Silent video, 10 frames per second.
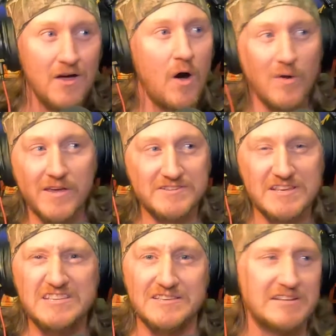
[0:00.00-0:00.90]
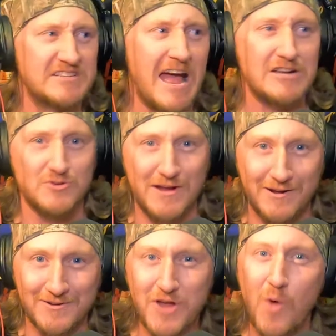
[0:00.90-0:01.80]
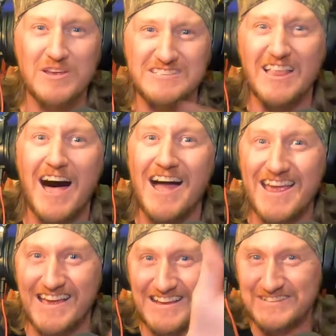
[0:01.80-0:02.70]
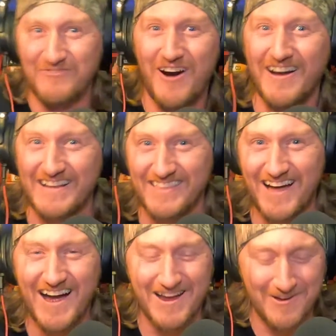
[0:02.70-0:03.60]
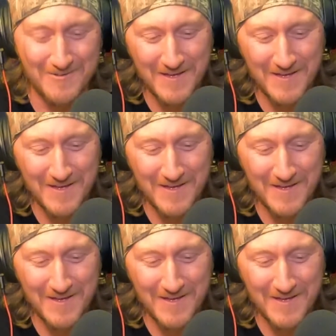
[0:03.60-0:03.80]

Oh, he's an exaggerator. No, he's lying. He's a fucking liar.